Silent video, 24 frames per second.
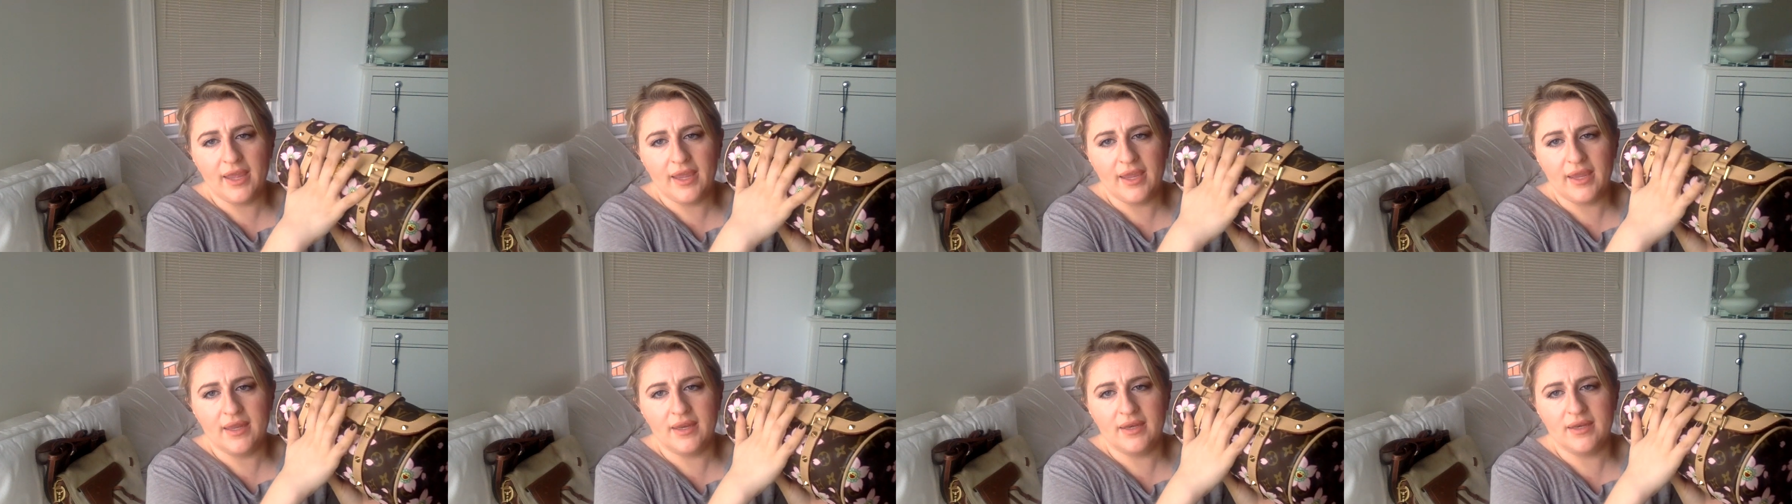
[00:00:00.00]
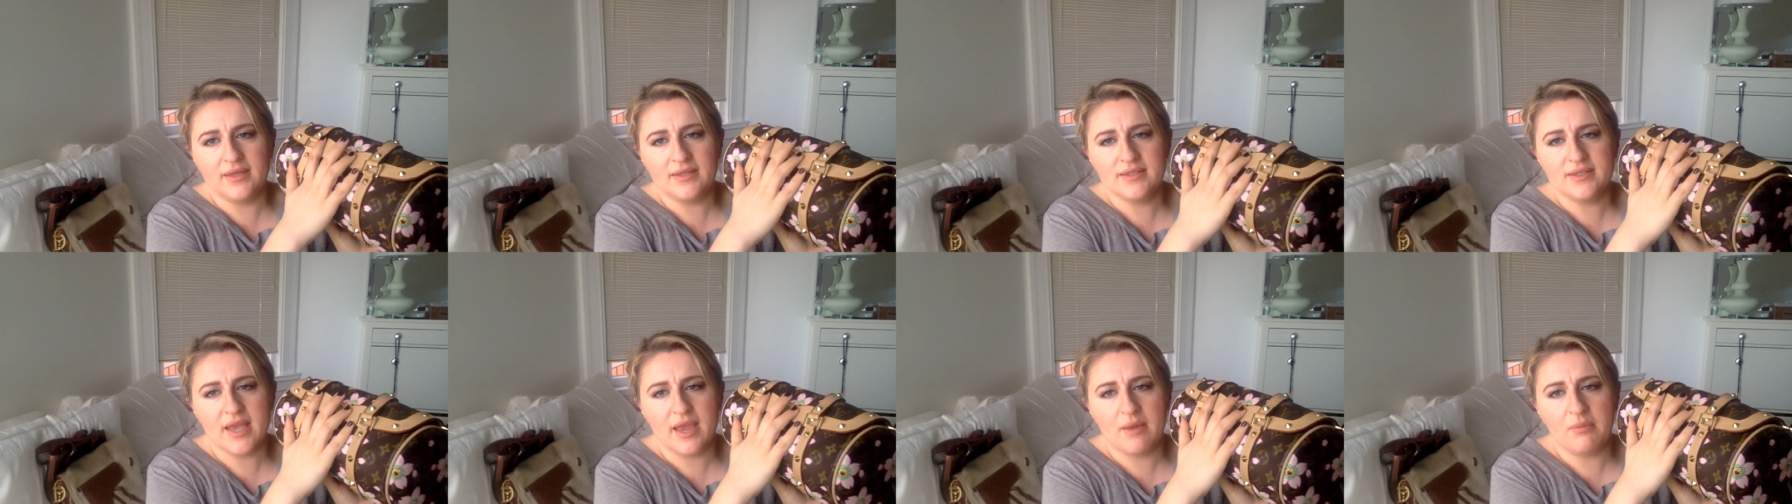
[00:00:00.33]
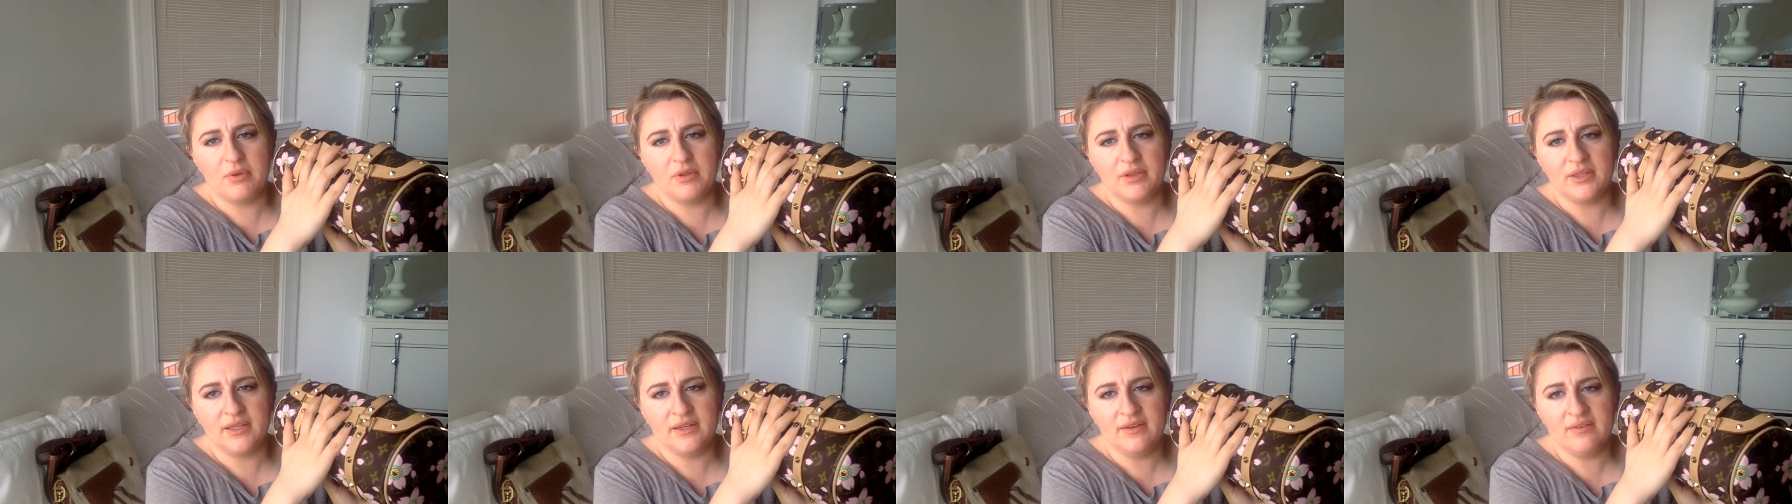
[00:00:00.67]
It is, I
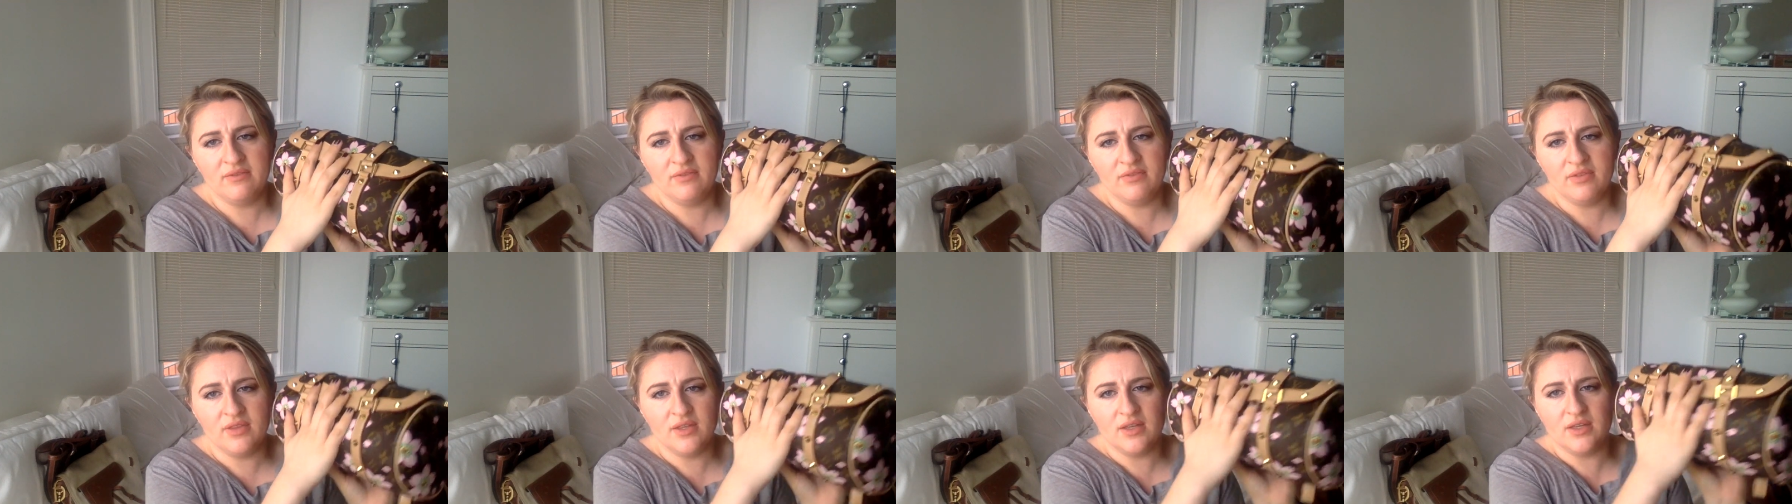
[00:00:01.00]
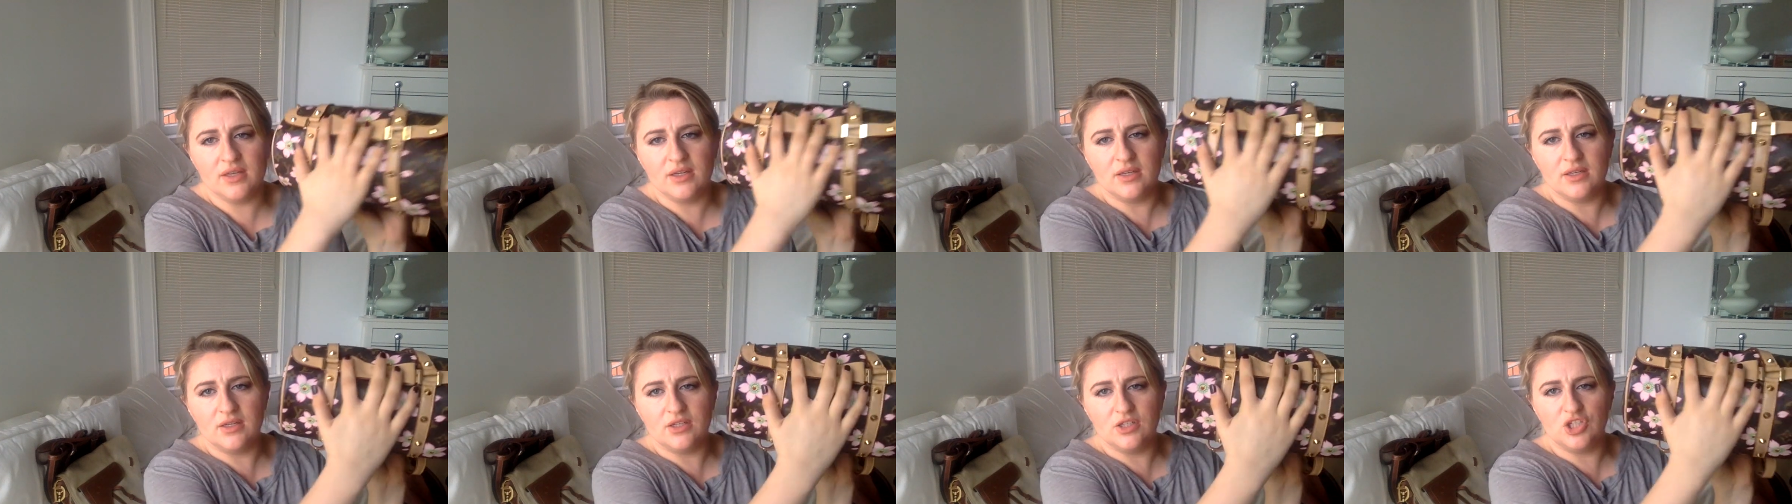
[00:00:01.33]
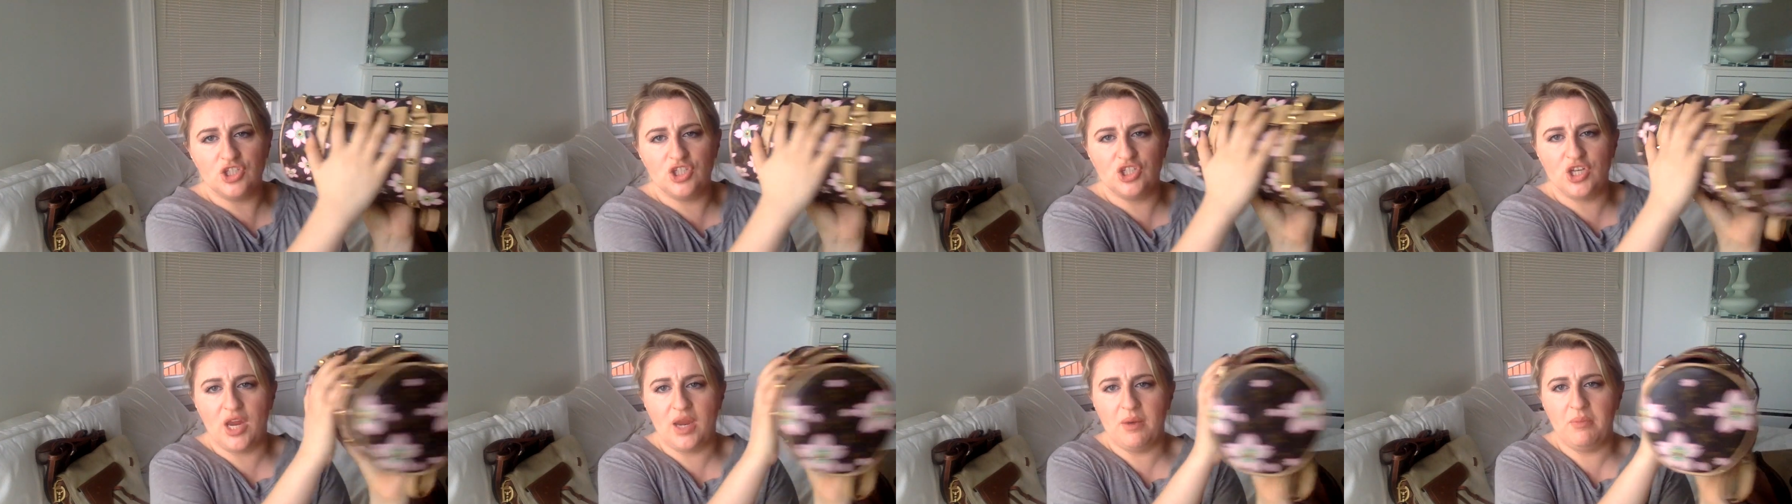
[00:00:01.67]
believe the
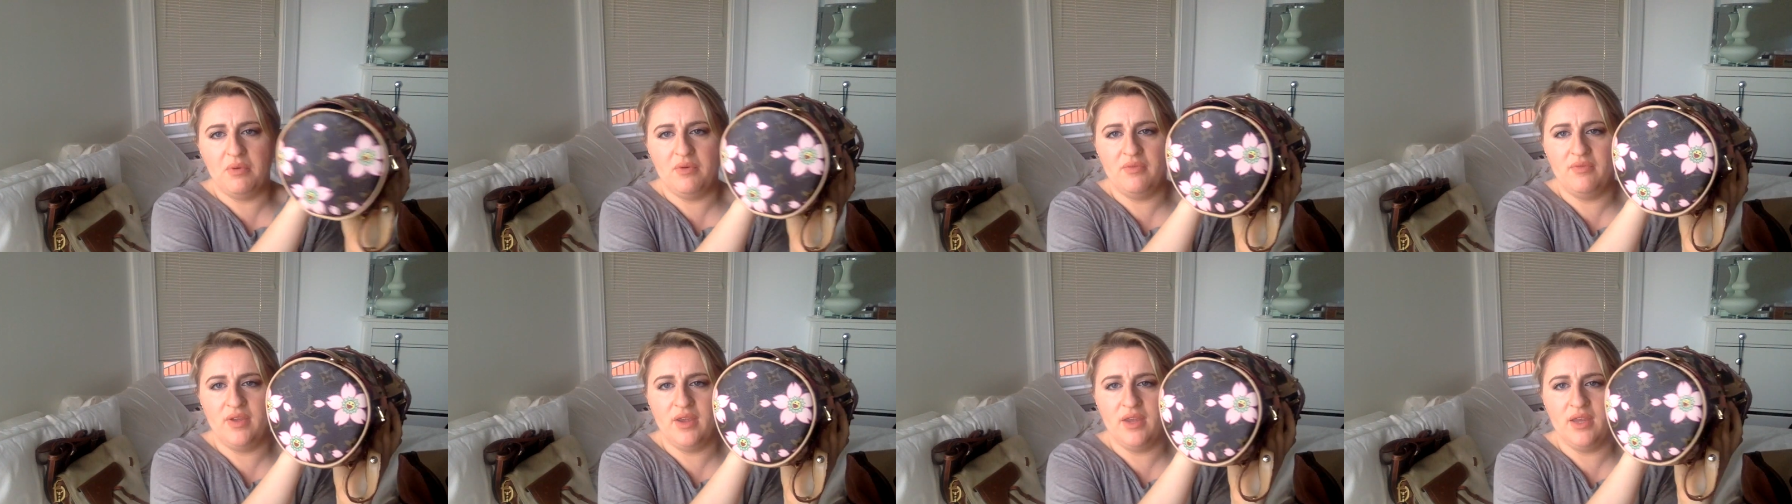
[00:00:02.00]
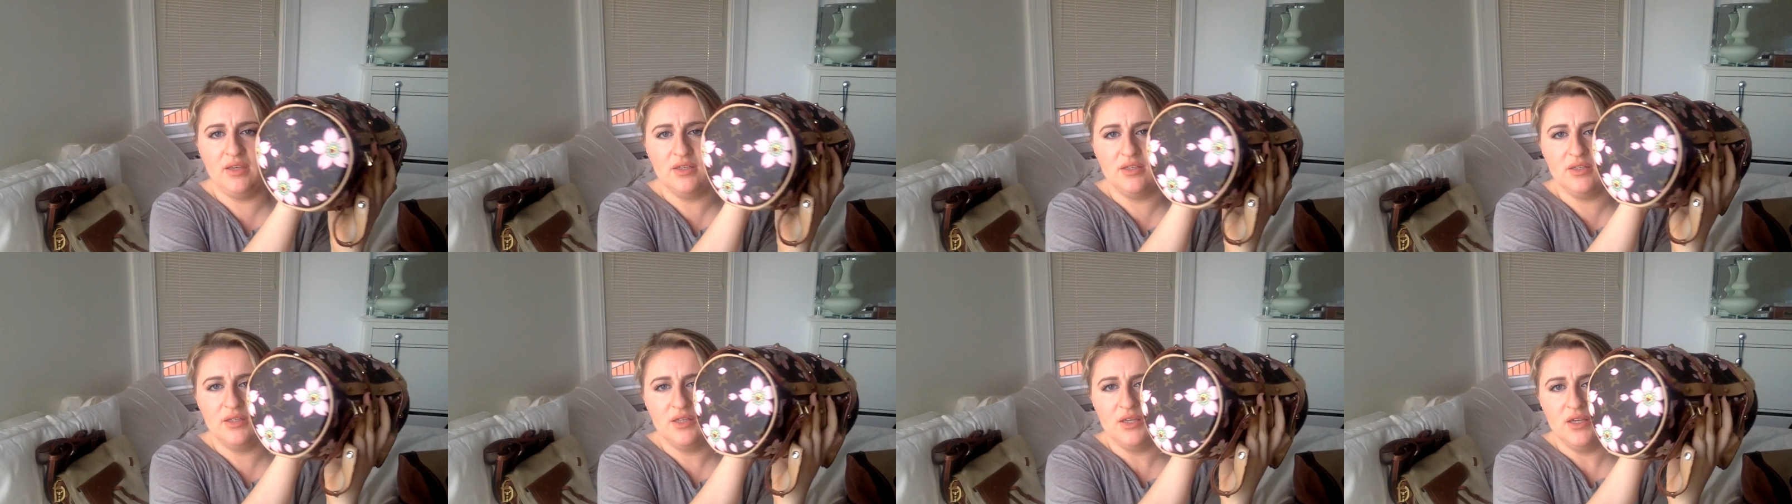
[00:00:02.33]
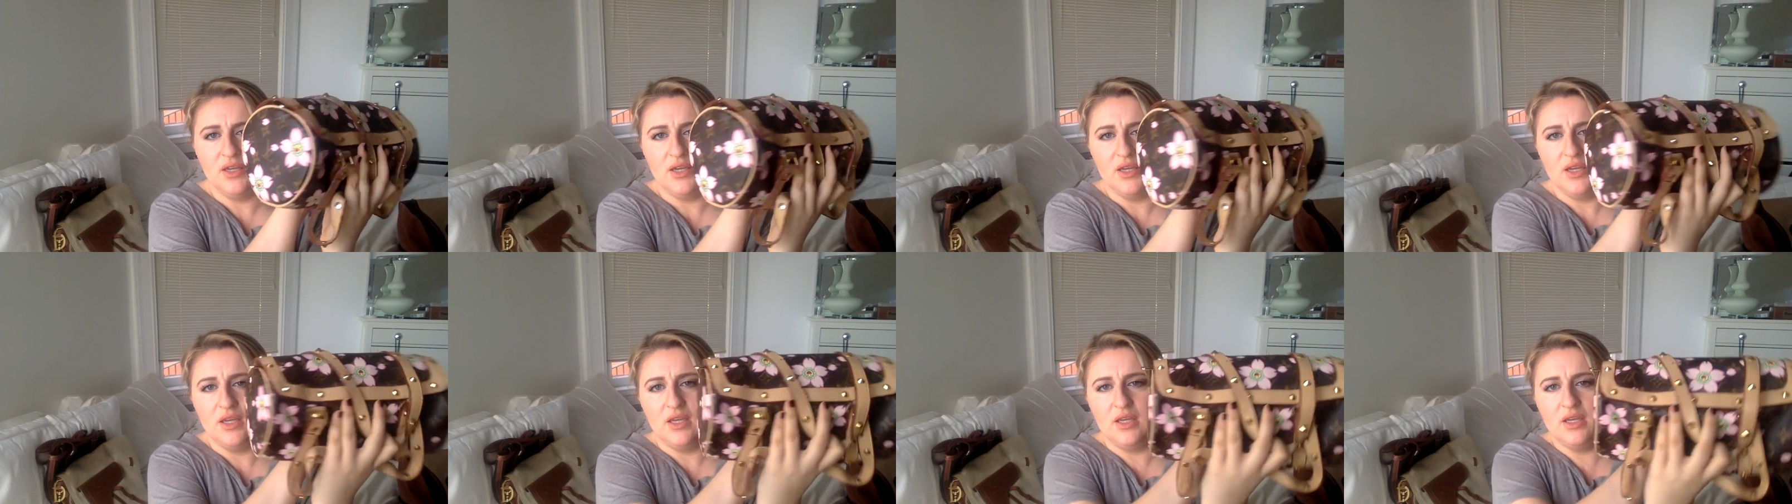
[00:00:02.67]
shape of it
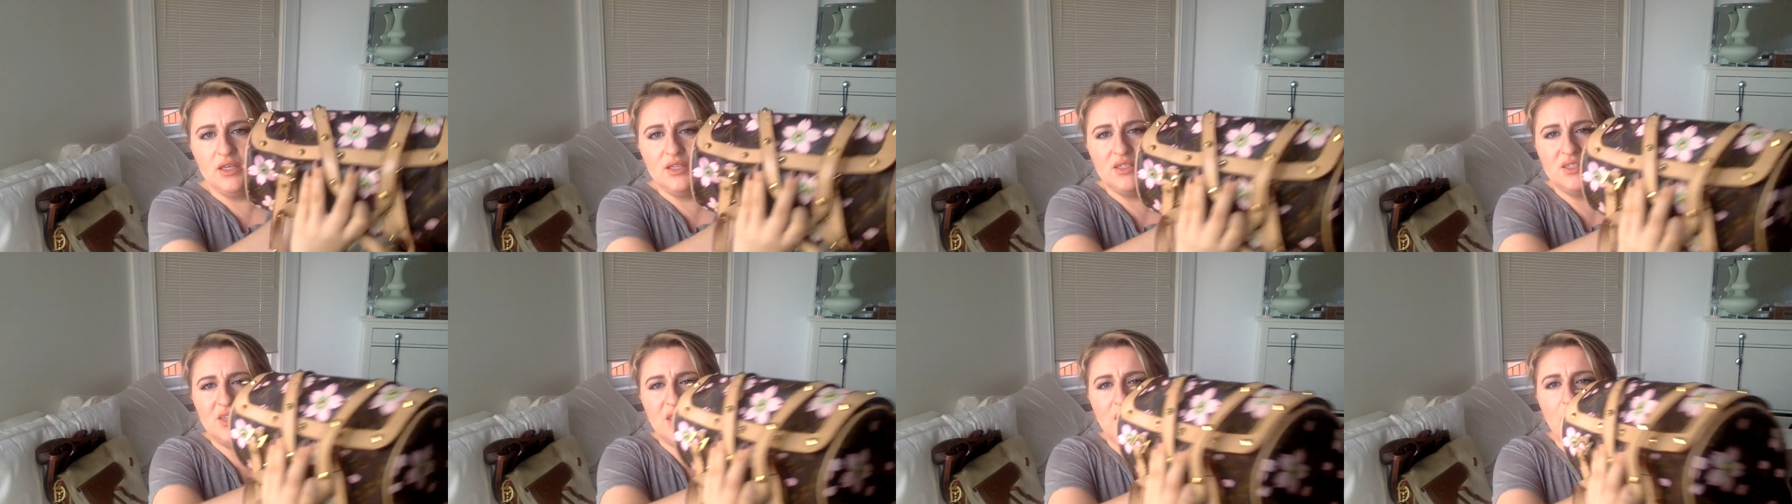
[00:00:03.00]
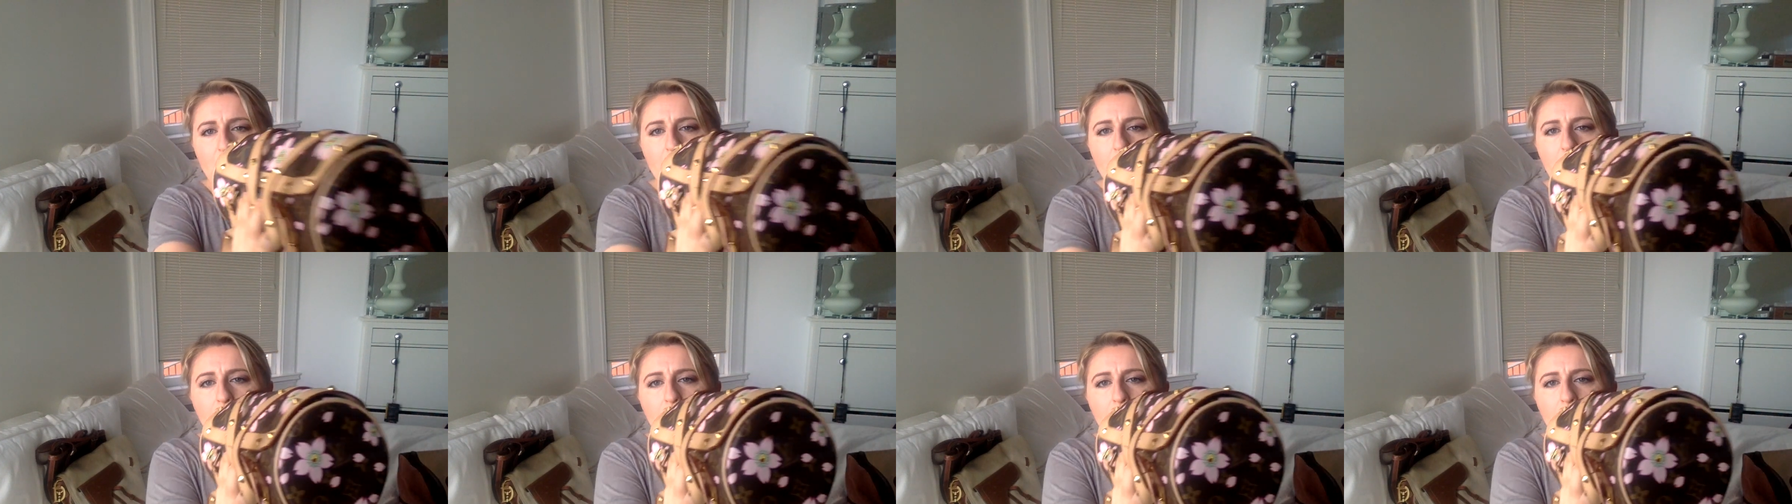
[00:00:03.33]
is the